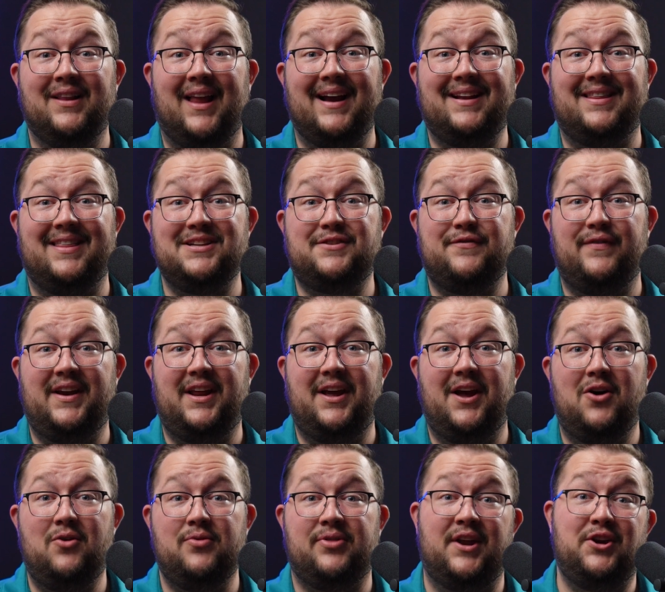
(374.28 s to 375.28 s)
you like this
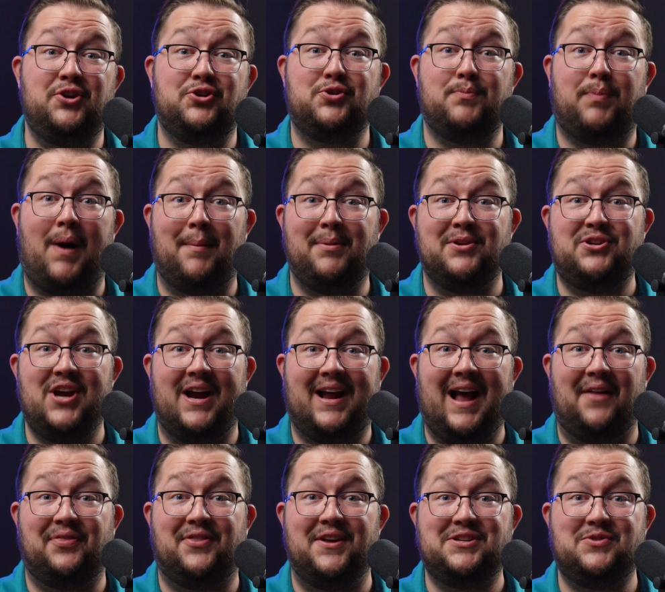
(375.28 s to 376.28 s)
video, then you should probably
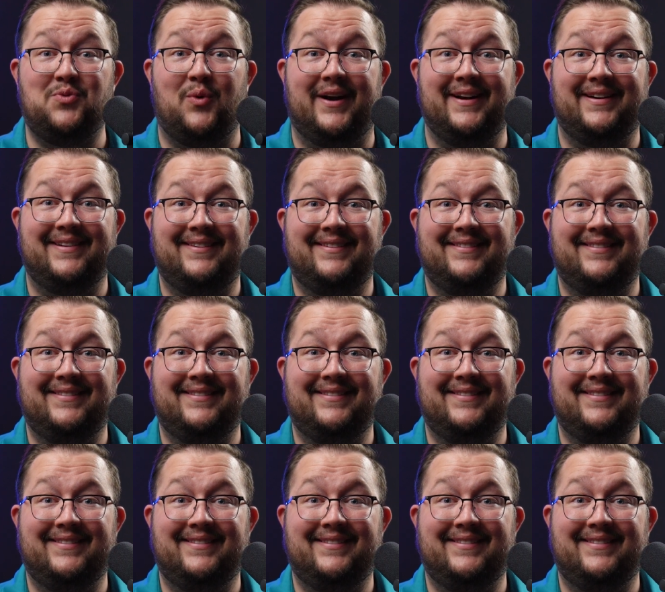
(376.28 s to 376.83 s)
check out this one.